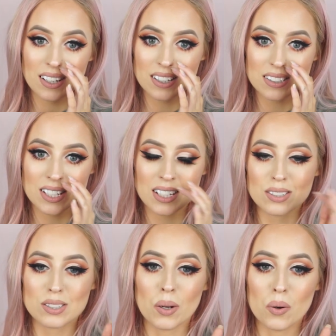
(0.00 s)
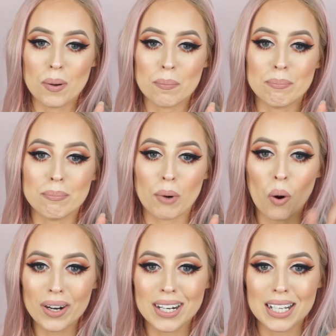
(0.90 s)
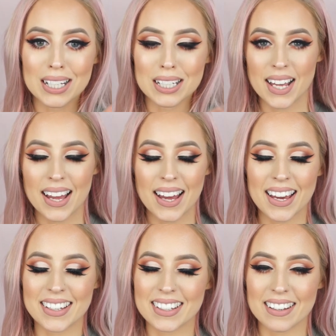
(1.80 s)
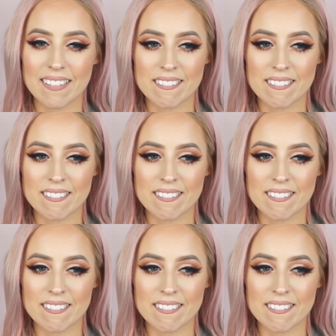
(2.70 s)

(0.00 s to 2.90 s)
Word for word: That sounds so boring. Hey.